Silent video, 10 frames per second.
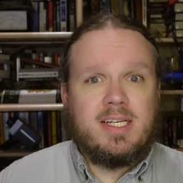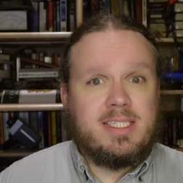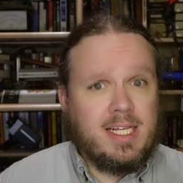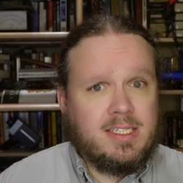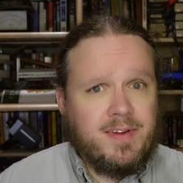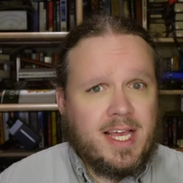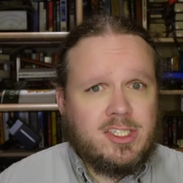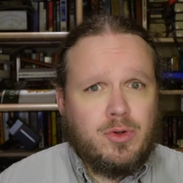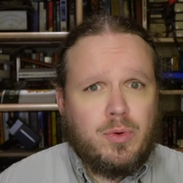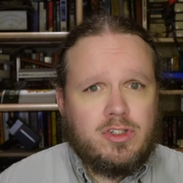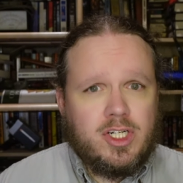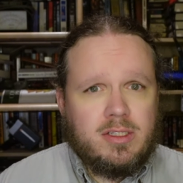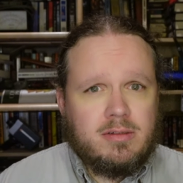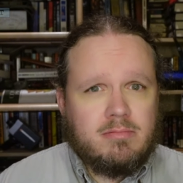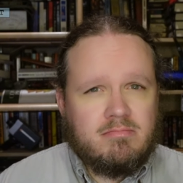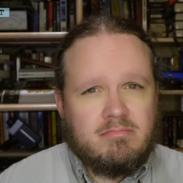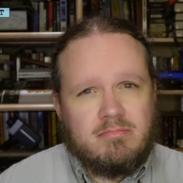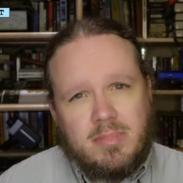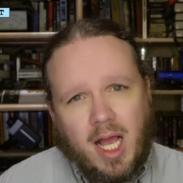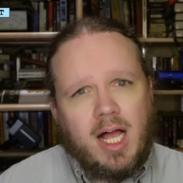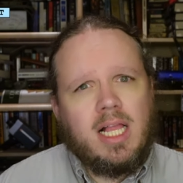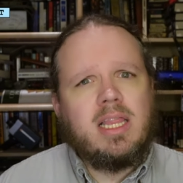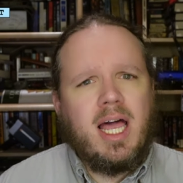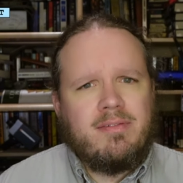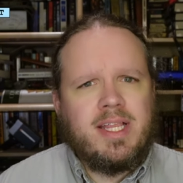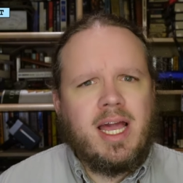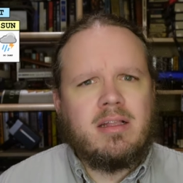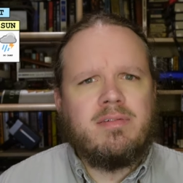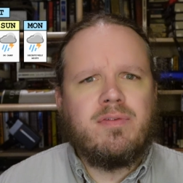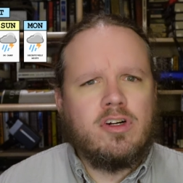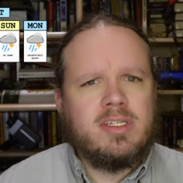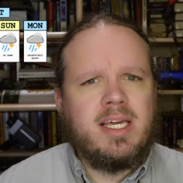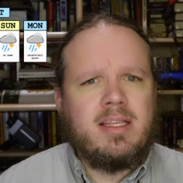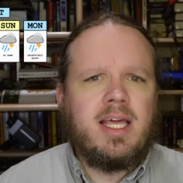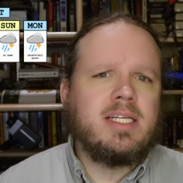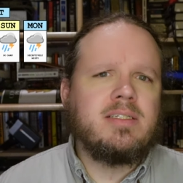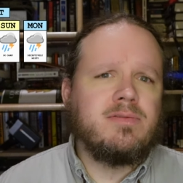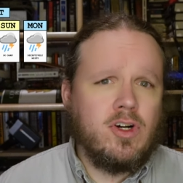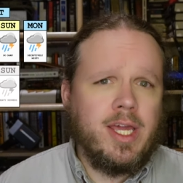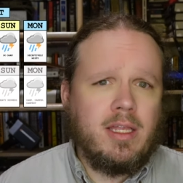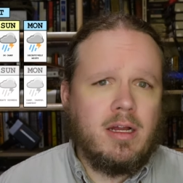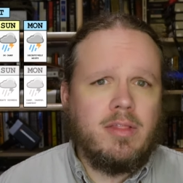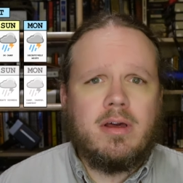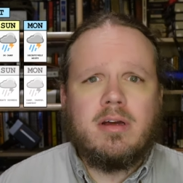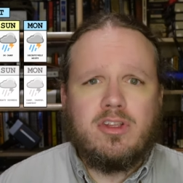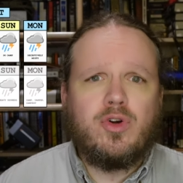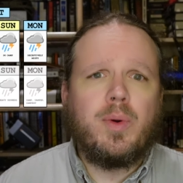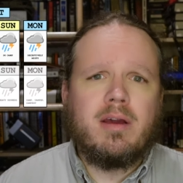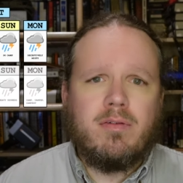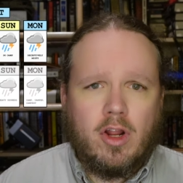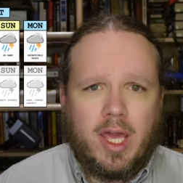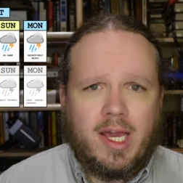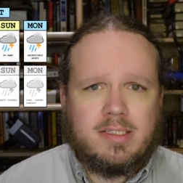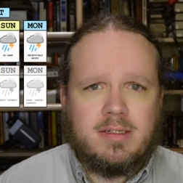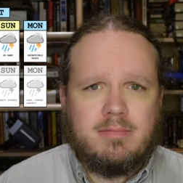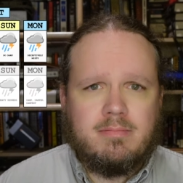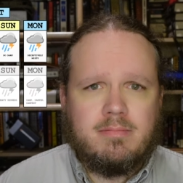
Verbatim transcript: Satisfaction quotient? 11 out of 14 days of rain on the two-week forecast.